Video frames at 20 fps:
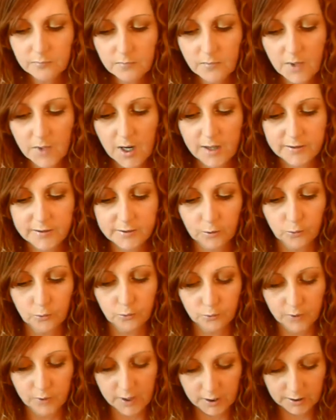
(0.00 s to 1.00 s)
It's a
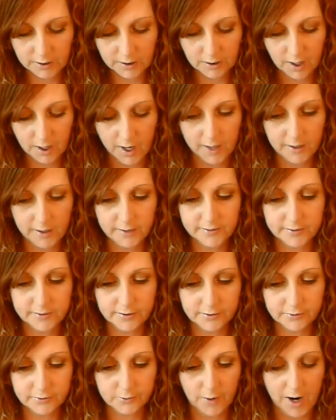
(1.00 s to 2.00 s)
really light. It's
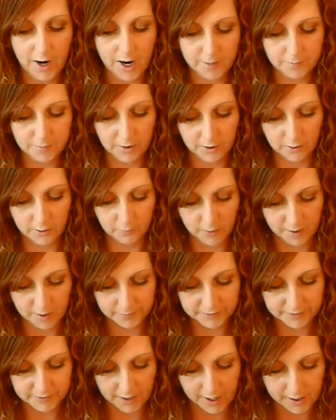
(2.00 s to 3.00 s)
described on the
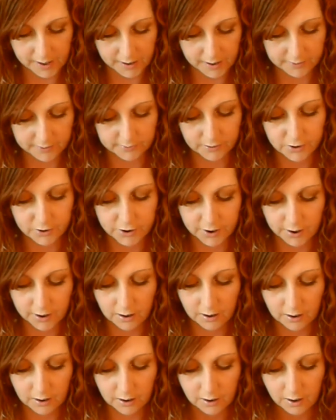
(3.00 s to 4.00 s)
website as a
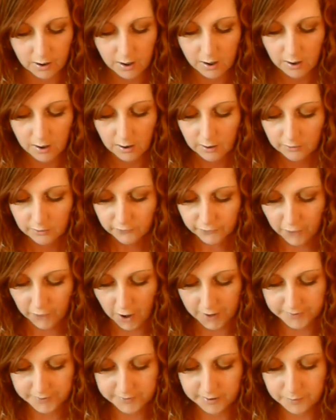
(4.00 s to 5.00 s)
sheer
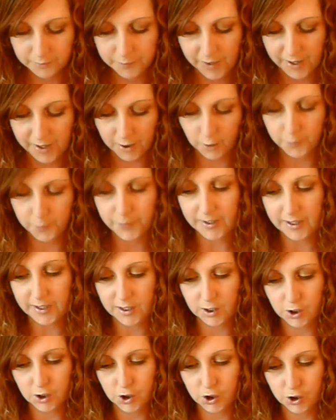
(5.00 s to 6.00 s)
frosted pale peach.
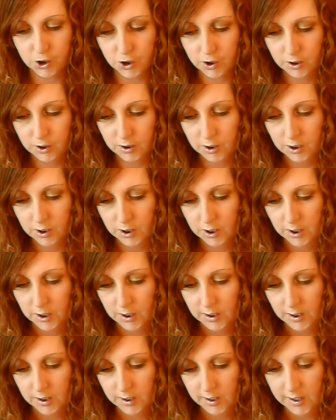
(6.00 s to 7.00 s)

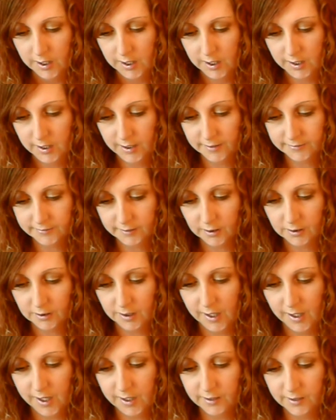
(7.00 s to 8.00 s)
And it's a
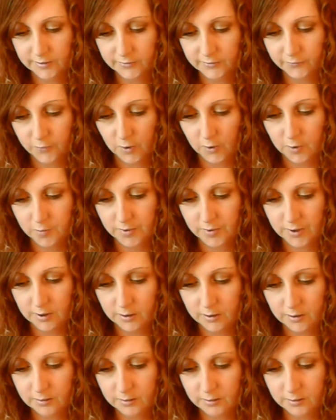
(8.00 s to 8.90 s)
glaze formula.